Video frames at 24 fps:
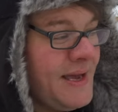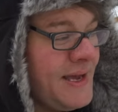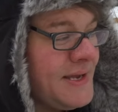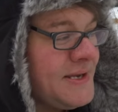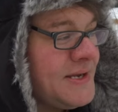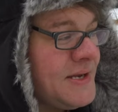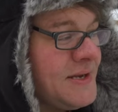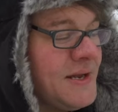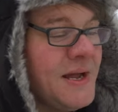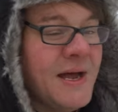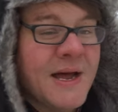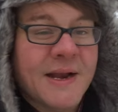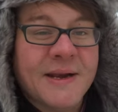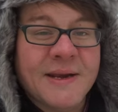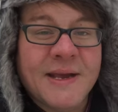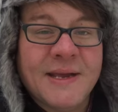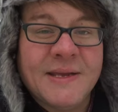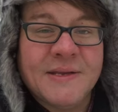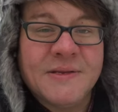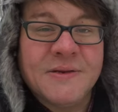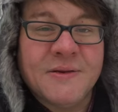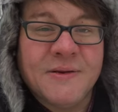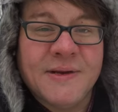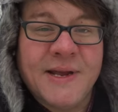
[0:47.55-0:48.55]
It's a lot
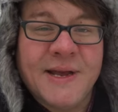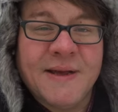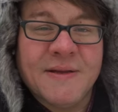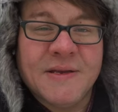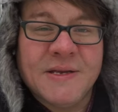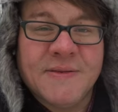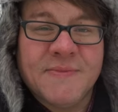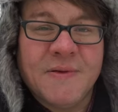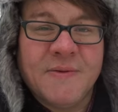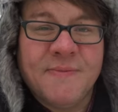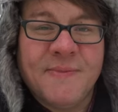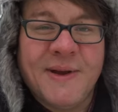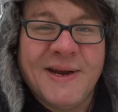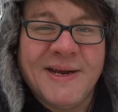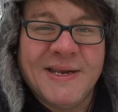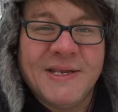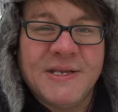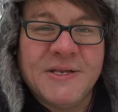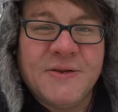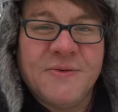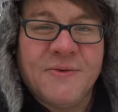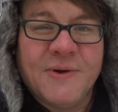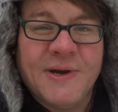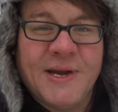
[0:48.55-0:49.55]
nicer now. It's about
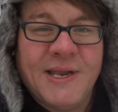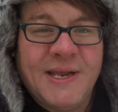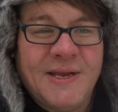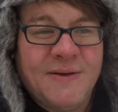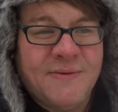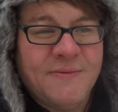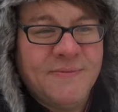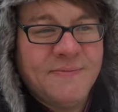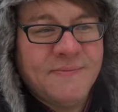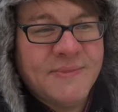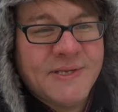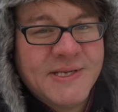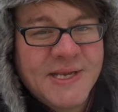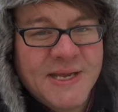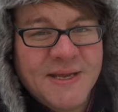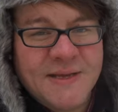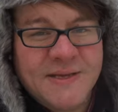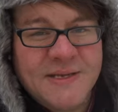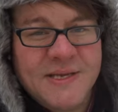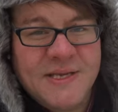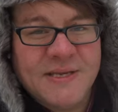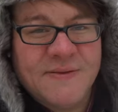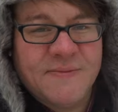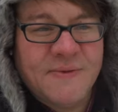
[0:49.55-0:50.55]
minus 20
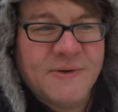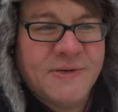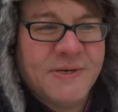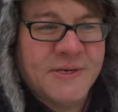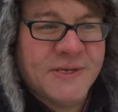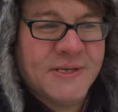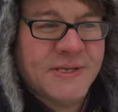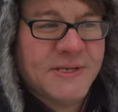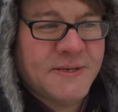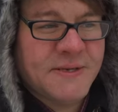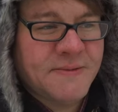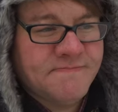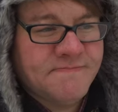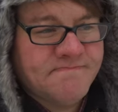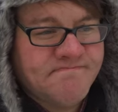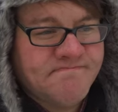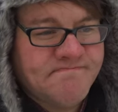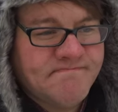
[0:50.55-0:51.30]
Celsius, which is